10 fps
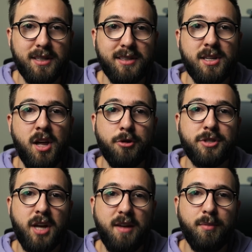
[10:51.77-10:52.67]
And that's another
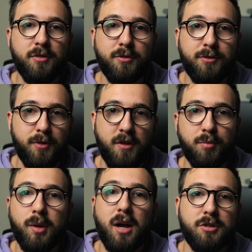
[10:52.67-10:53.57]
type of
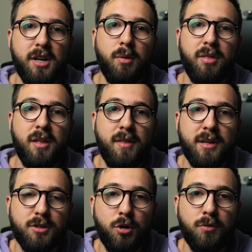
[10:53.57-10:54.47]
blockchain within
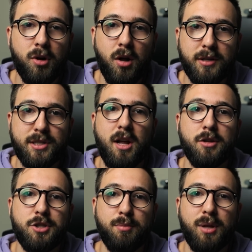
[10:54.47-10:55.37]
this overall
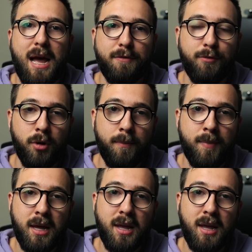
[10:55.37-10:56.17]
Ontology platform.